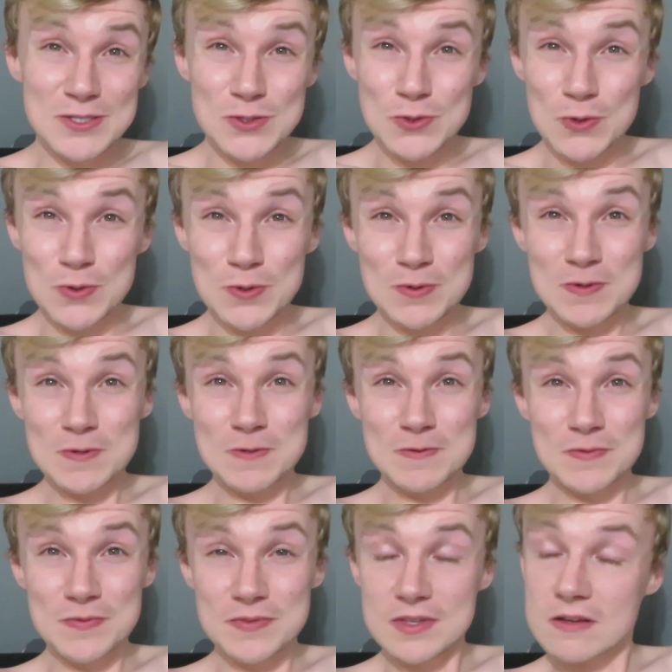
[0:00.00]
So
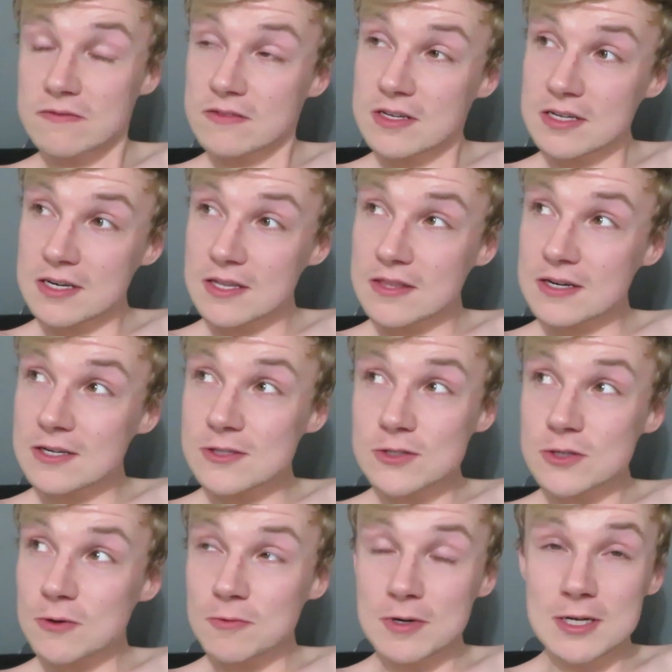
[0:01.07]
definitely nothing
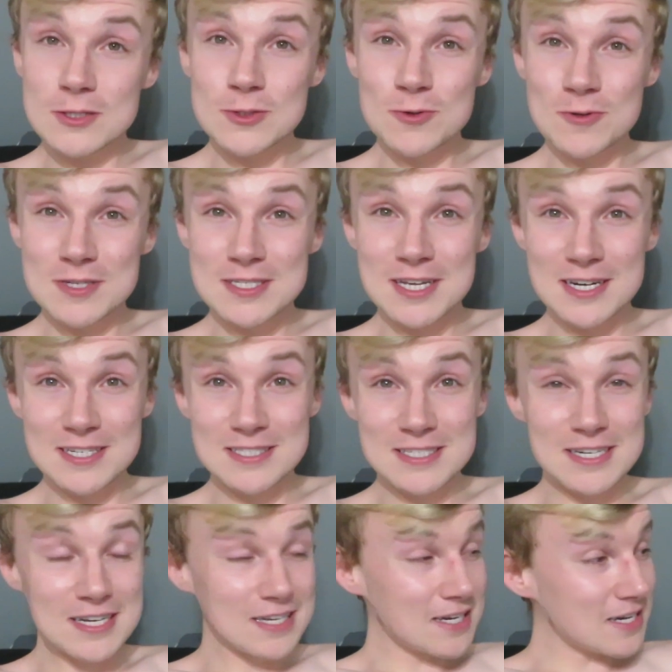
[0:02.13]
else going on too exciting
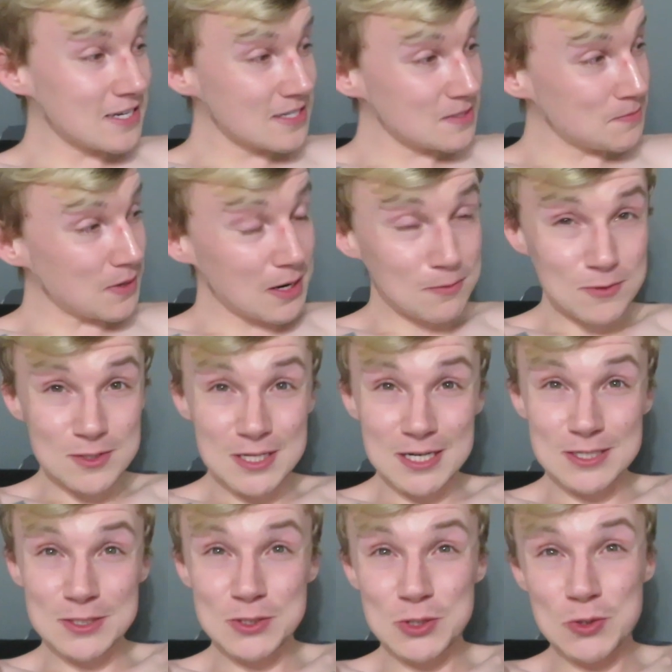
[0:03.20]
tonight, guys, but I will
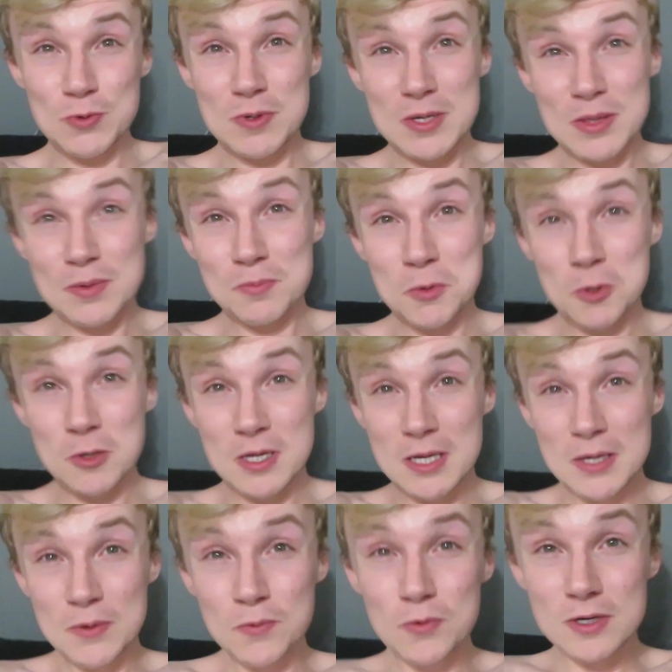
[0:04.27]
talk to you in the
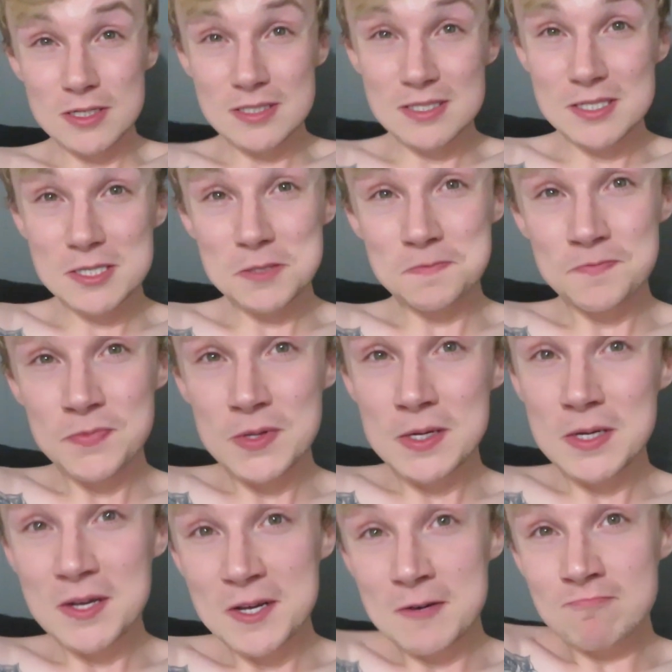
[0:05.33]
morning once
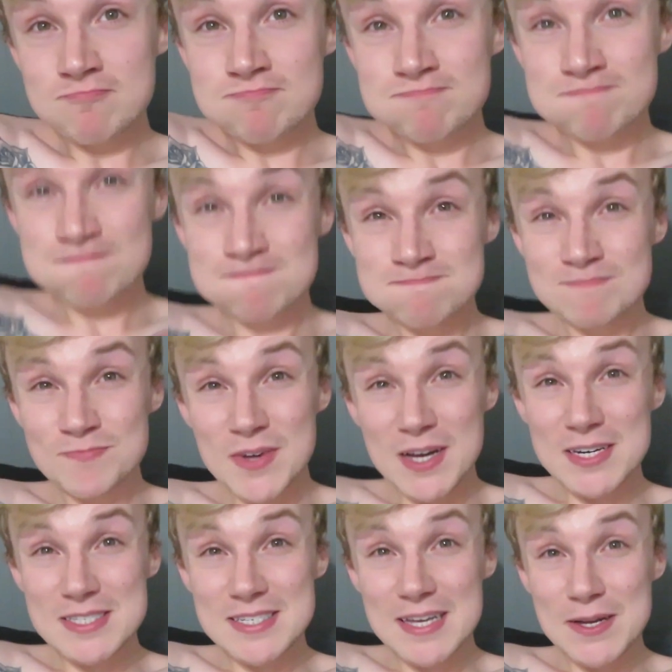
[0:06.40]
I
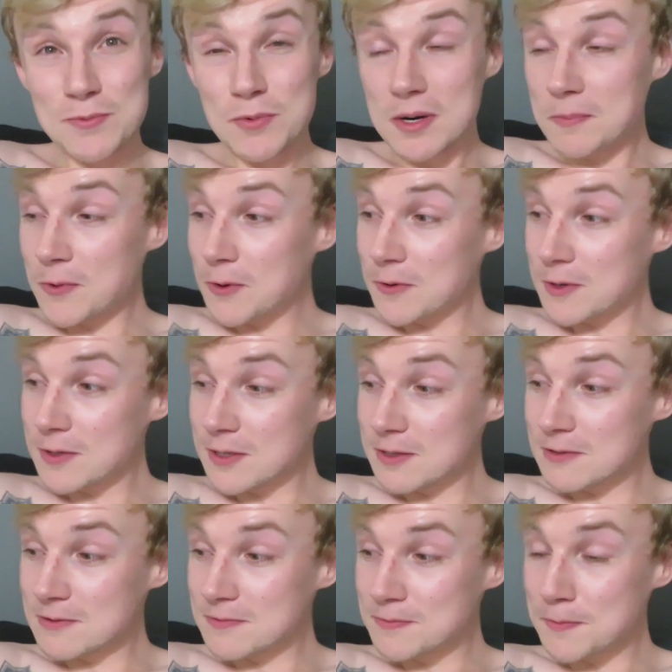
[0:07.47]
decide what I'm going to
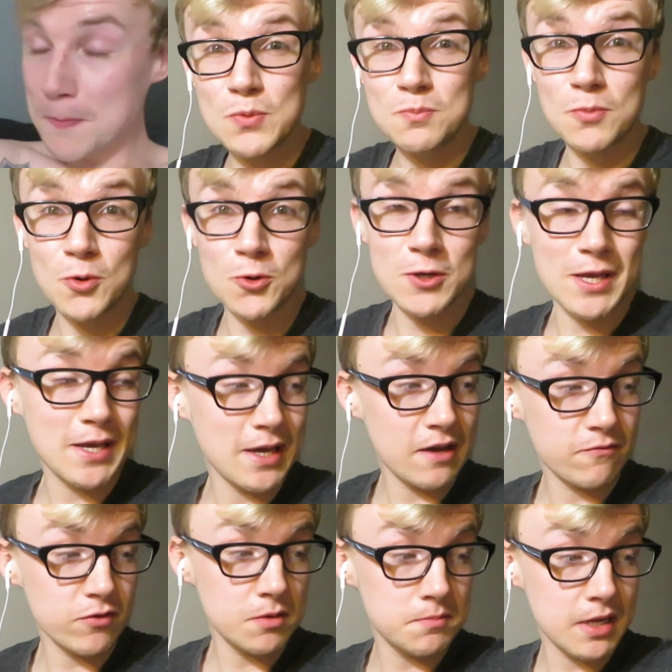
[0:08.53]
do. Good morning,
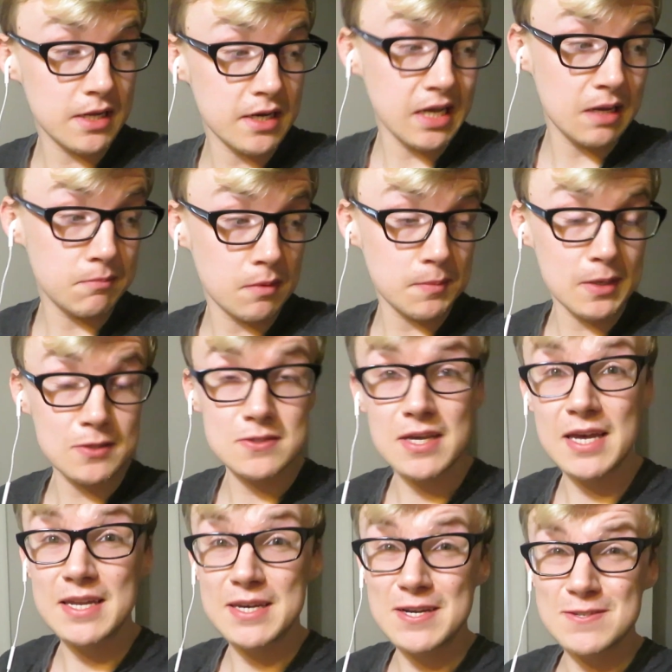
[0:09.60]
everybody. I'm about
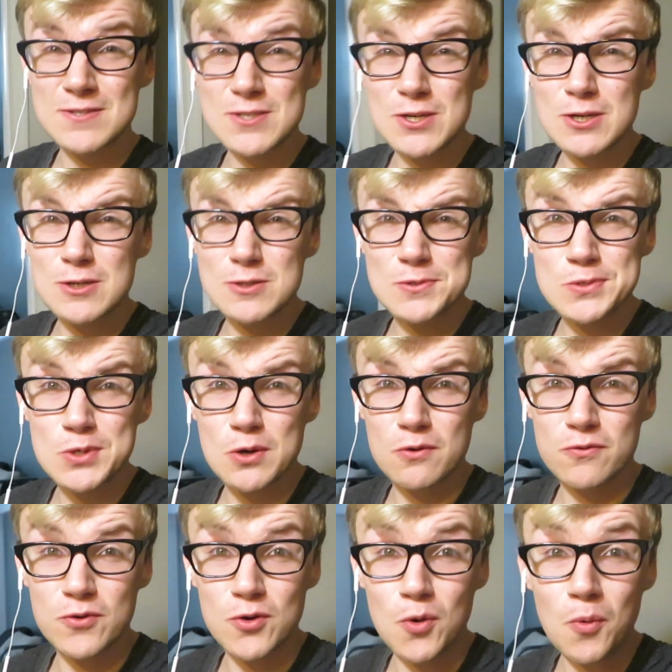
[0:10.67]
to head downstairs,
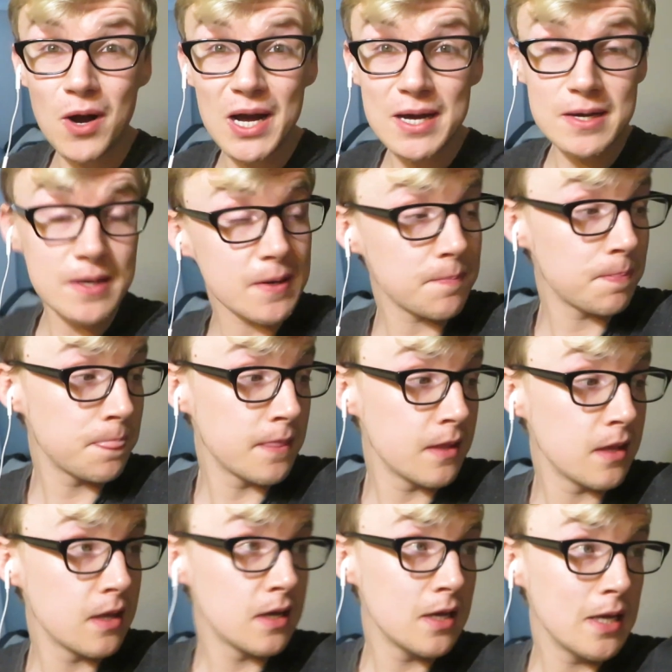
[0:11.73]
go for a walk.
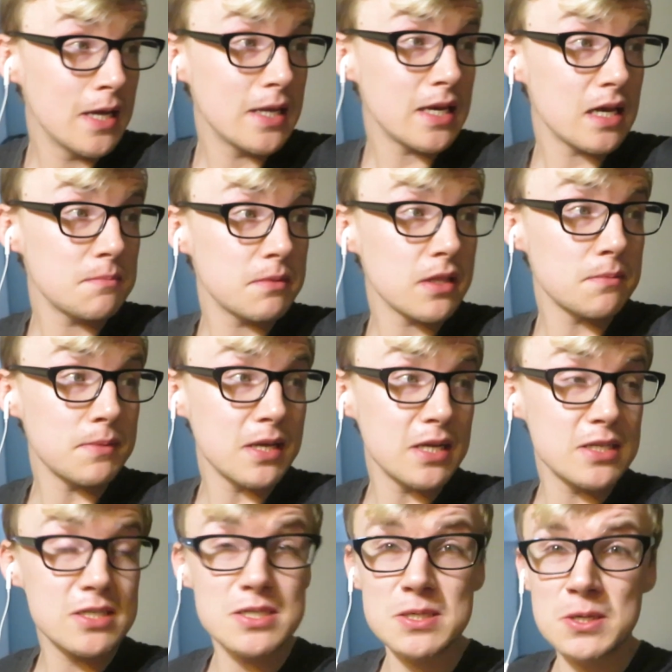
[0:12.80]
Down by the
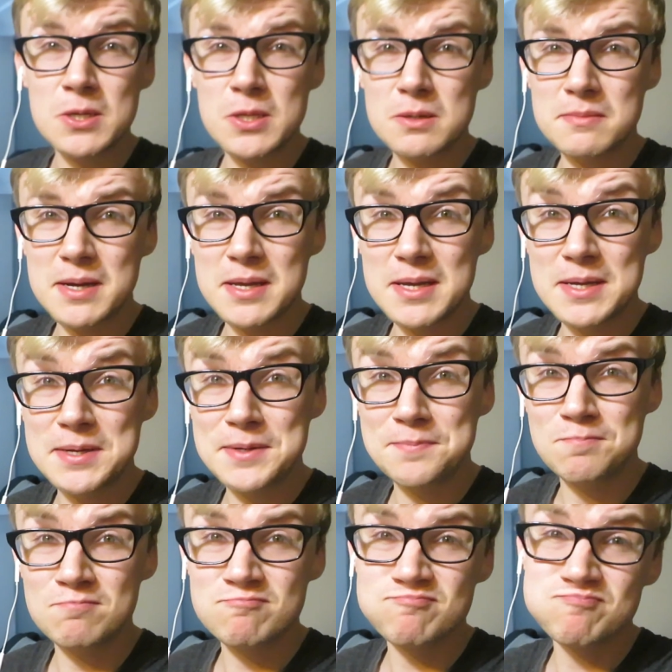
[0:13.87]
beach, you clear my
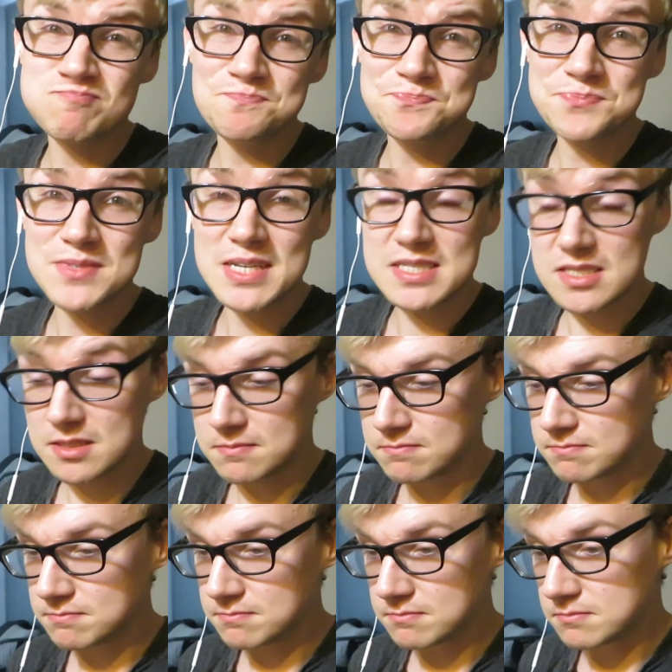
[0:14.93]
head, get
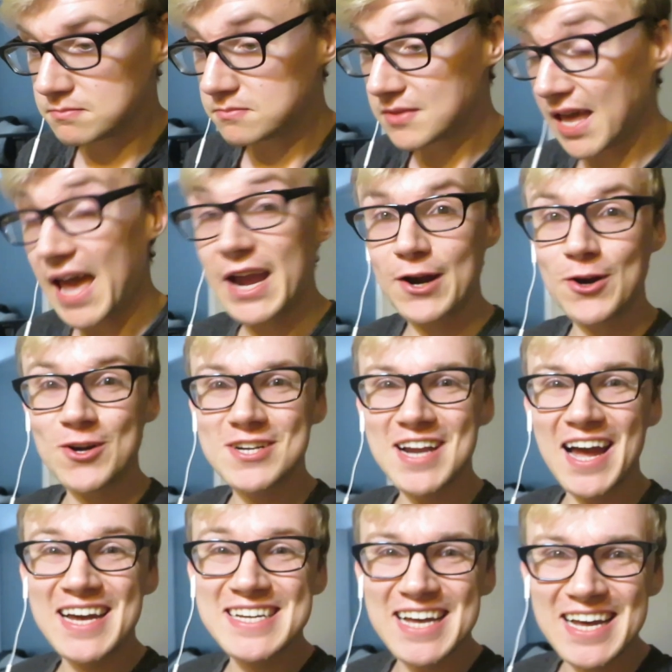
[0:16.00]
some
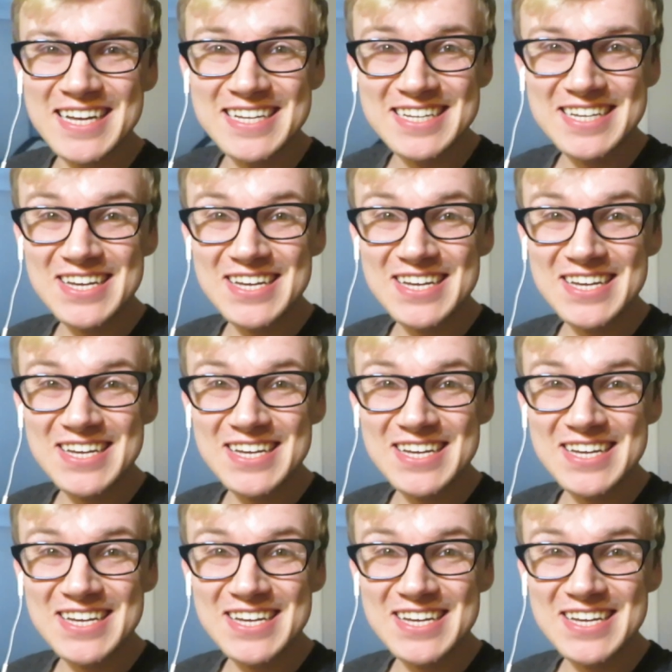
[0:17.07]
air.